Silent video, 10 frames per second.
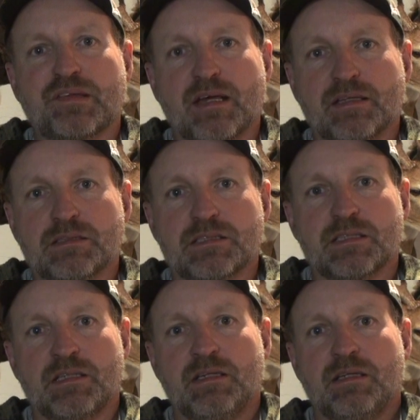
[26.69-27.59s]
2nd.
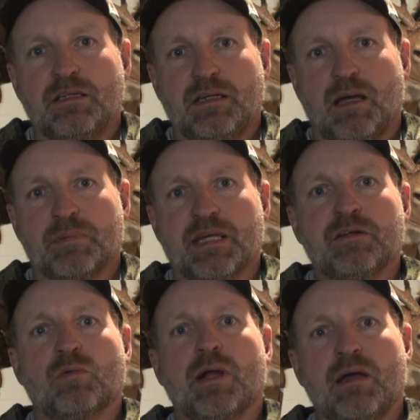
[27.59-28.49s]
I'm
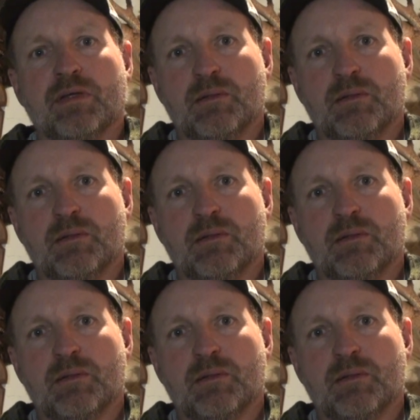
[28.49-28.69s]
getting around,